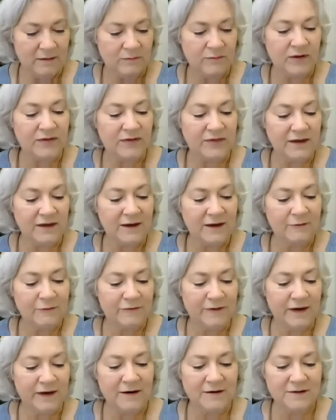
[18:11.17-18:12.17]
But thee,
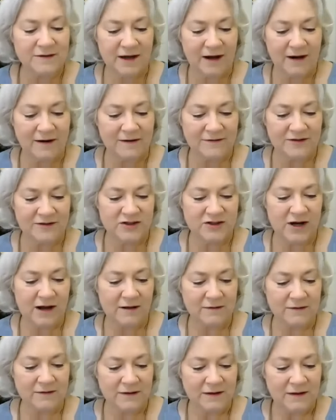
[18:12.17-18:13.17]
fair Titan's
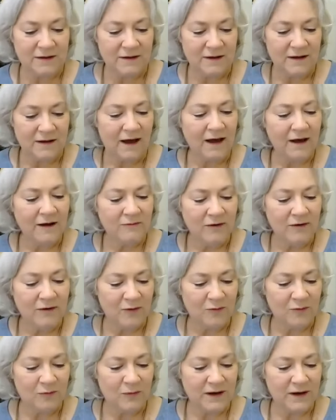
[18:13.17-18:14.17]
child, I
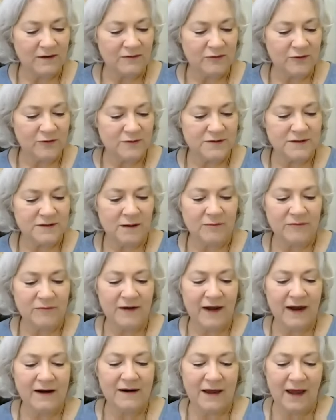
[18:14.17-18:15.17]
rather ween through some
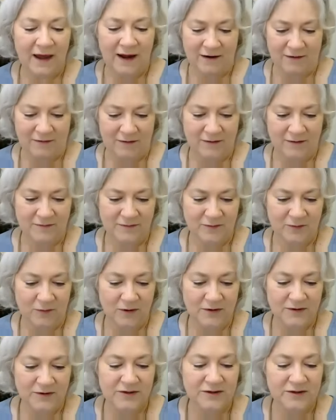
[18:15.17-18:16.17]
vain error
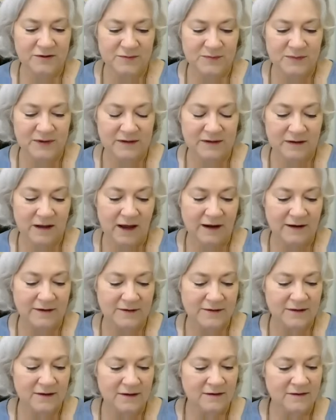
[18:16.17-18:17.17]
or inducement
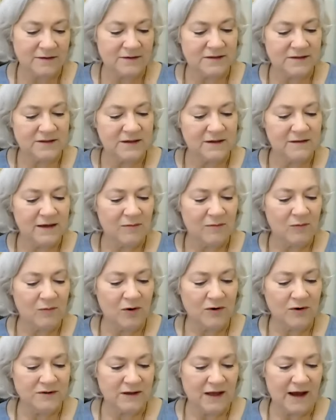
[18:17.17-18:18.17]
light to see that
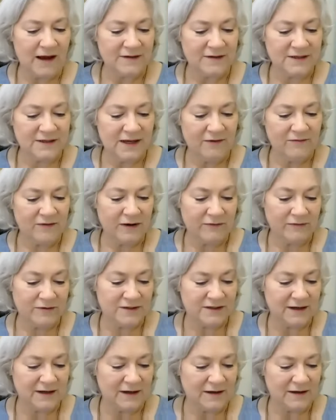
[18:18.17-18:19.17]
mortal eyes have never
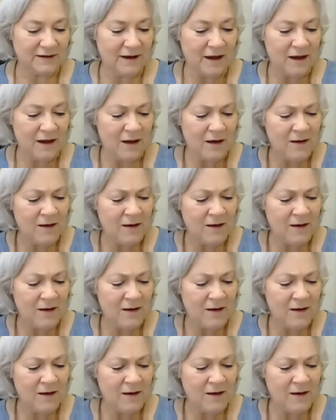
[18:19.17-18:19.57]
seen,